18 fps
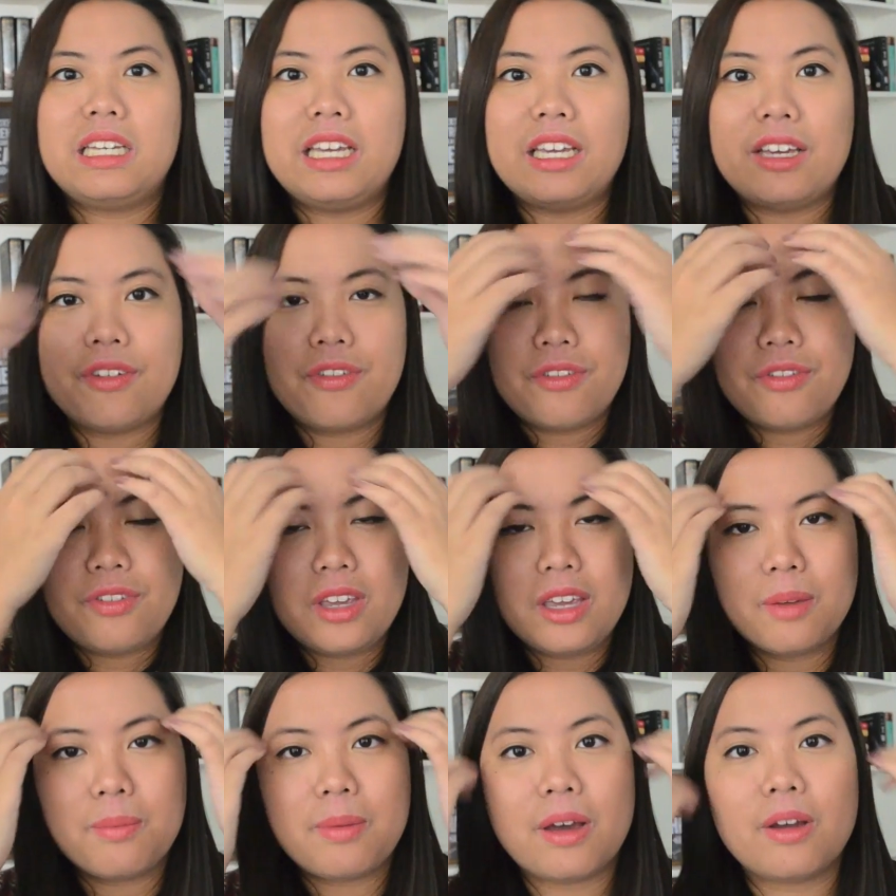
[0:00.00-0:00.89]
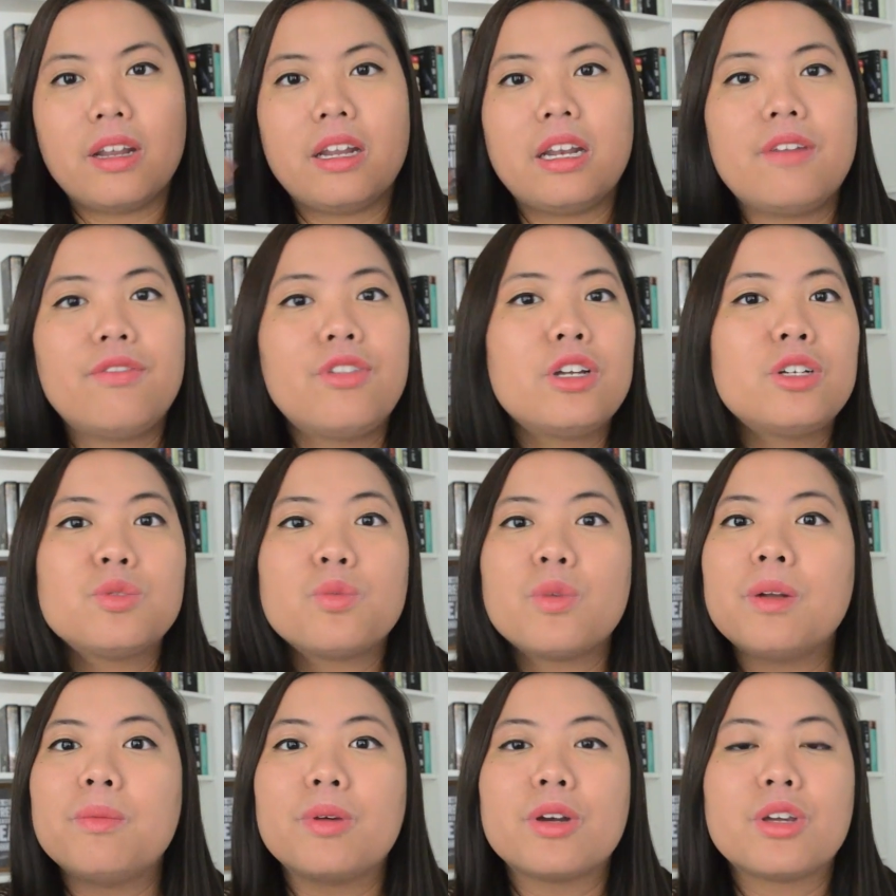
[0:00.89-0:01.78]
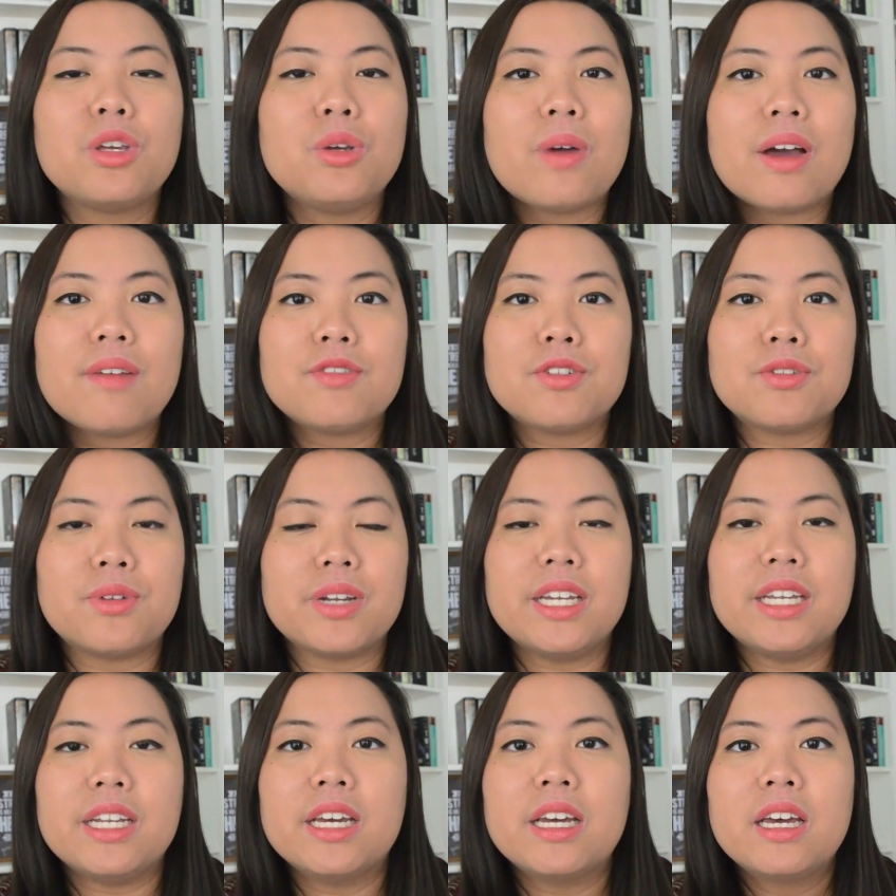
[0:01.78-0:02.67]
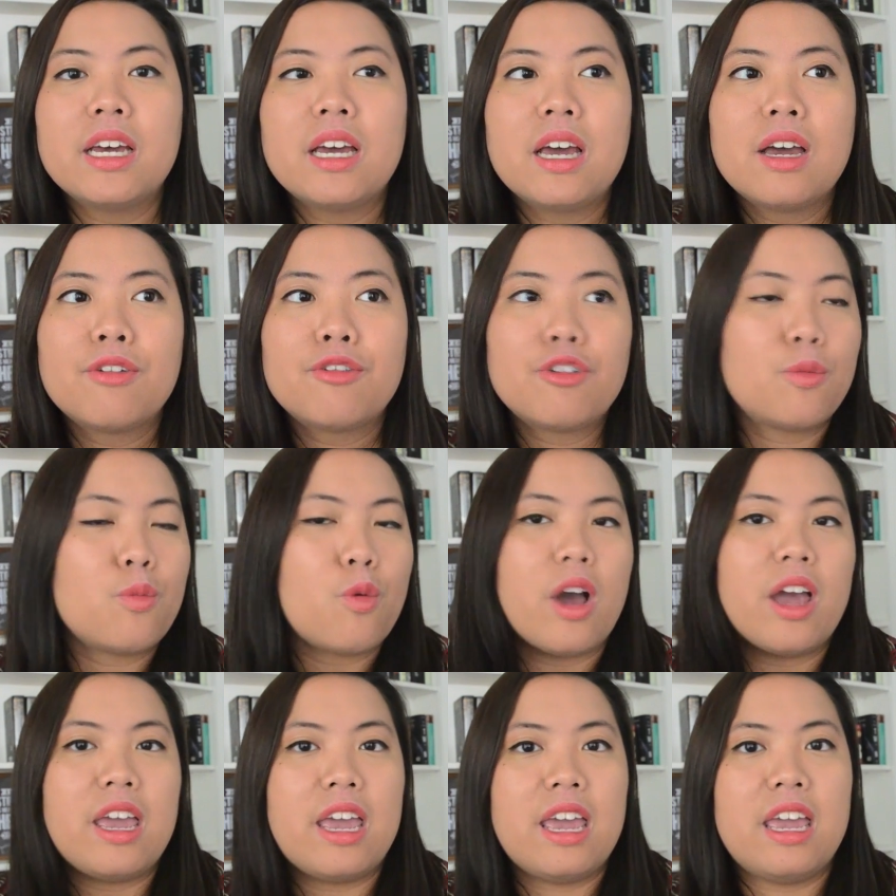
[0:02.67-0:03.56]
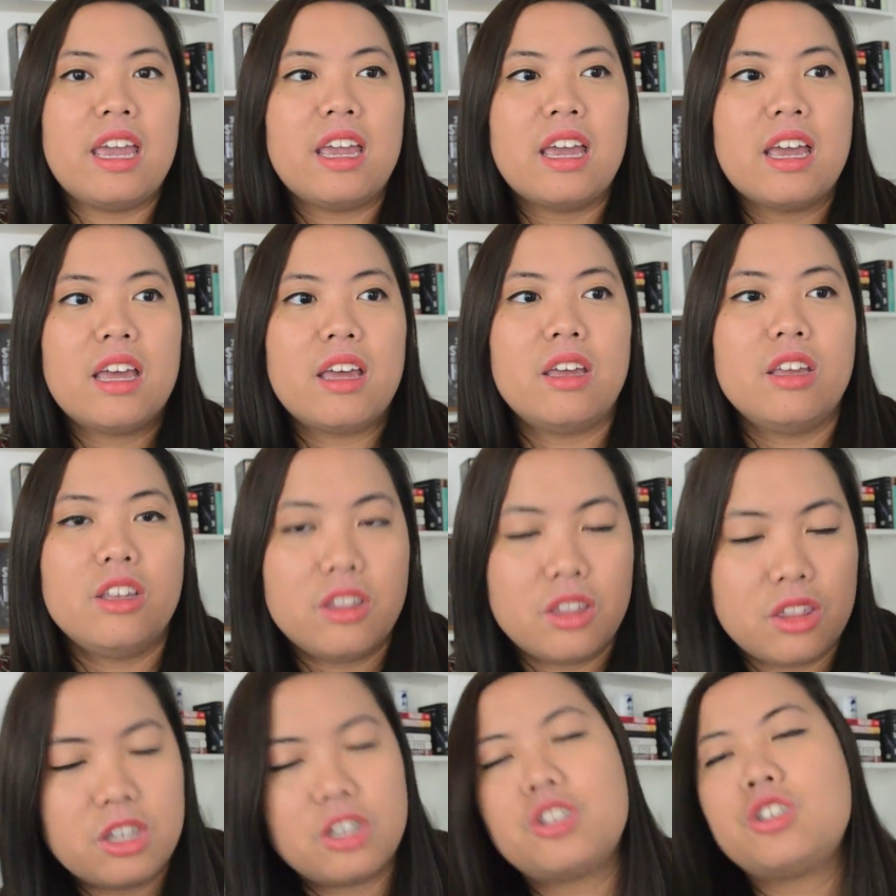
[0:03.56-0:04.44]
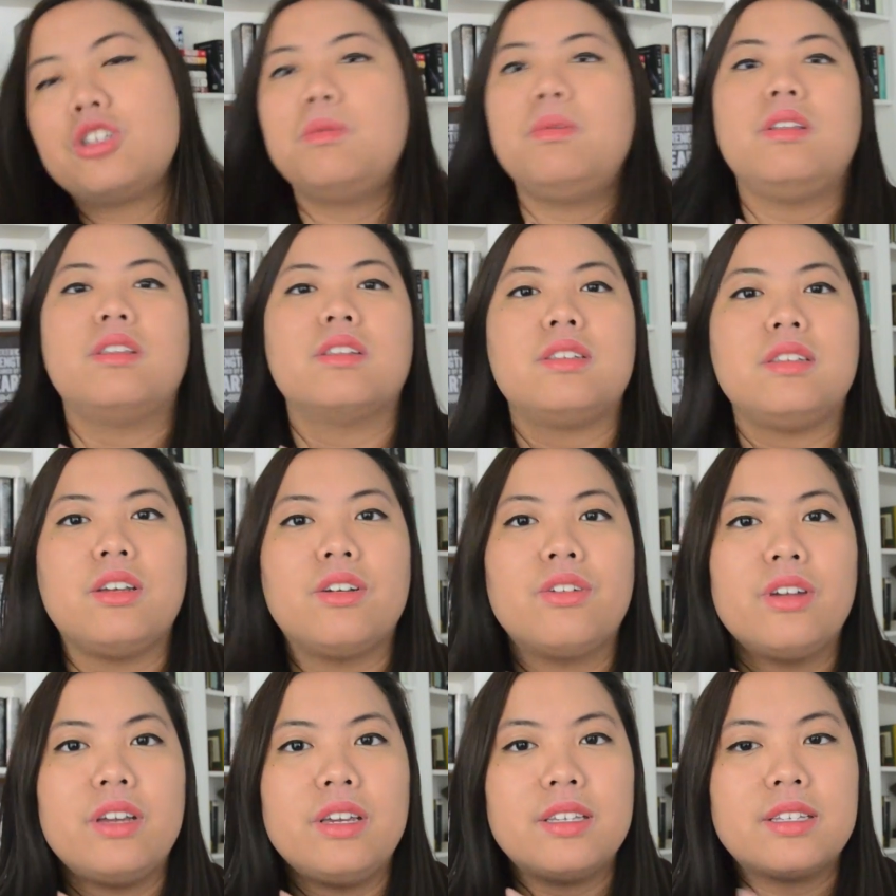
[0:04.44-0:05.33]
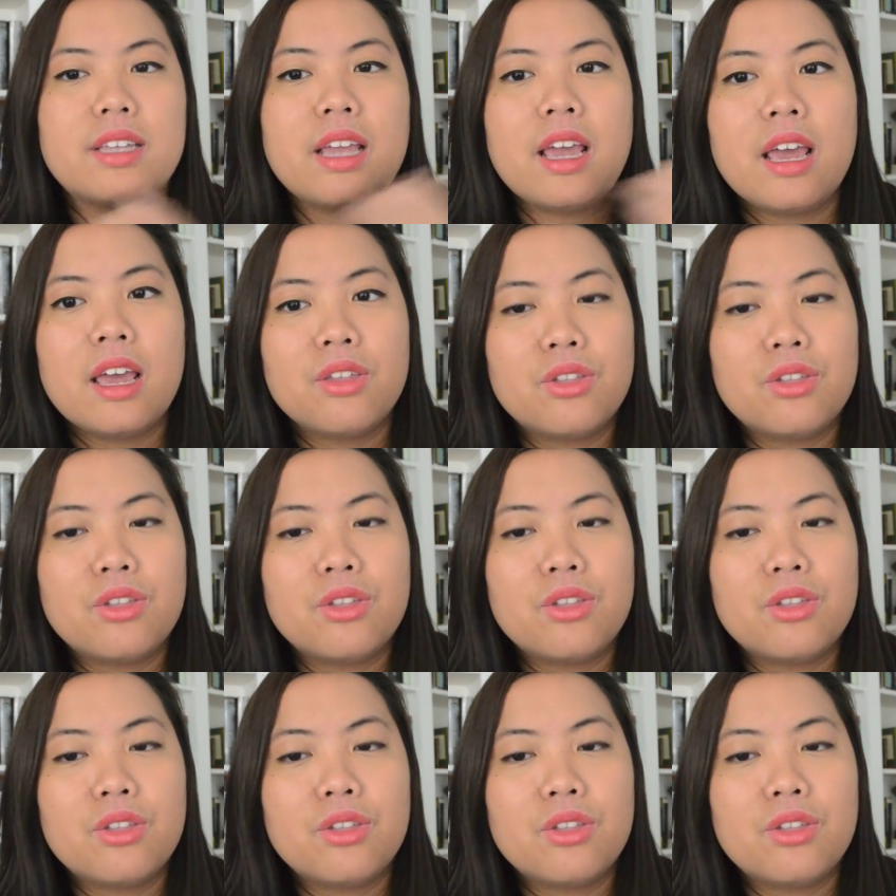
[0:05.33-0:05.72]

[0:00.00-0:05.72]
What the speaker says: iffy about it, if there's one book you have to read from YA, this should be the series.